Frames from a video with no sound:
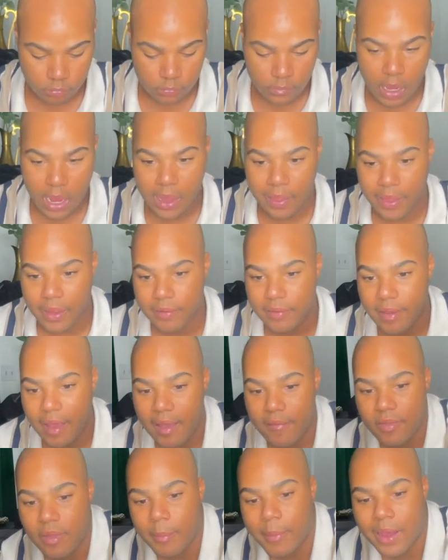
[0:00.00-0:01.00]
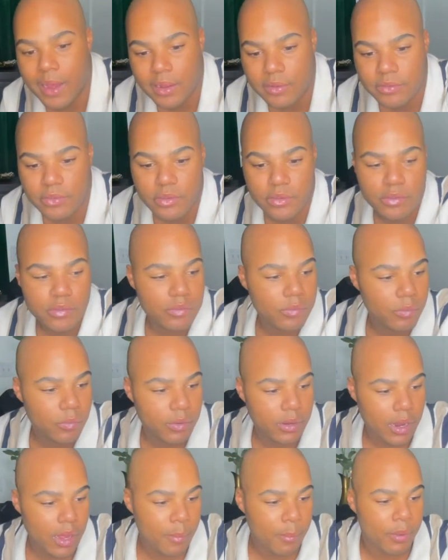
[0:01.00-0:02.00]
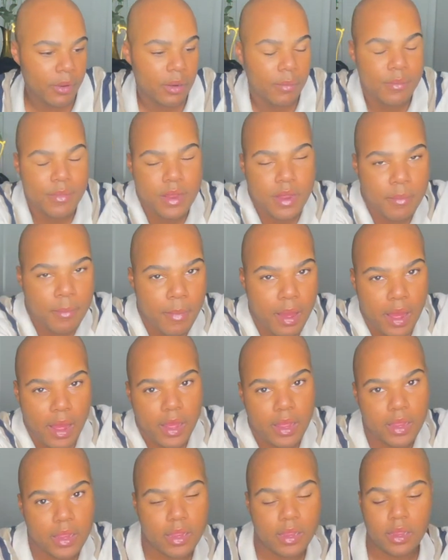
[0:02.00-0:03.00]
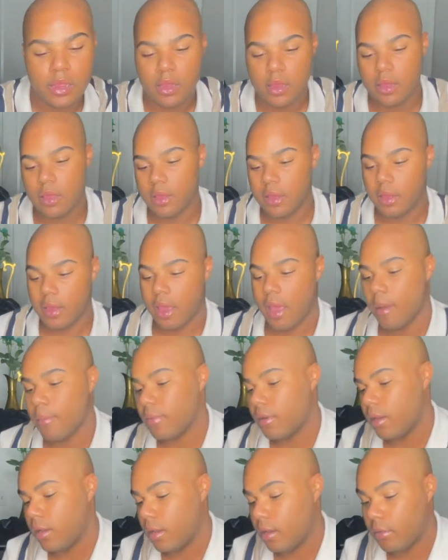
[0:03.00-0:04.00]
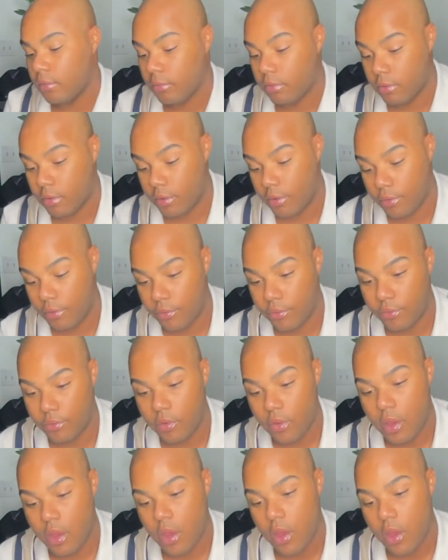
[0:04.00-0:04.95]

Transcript: I like to have the boxes when I put them in my cabinet downstairs.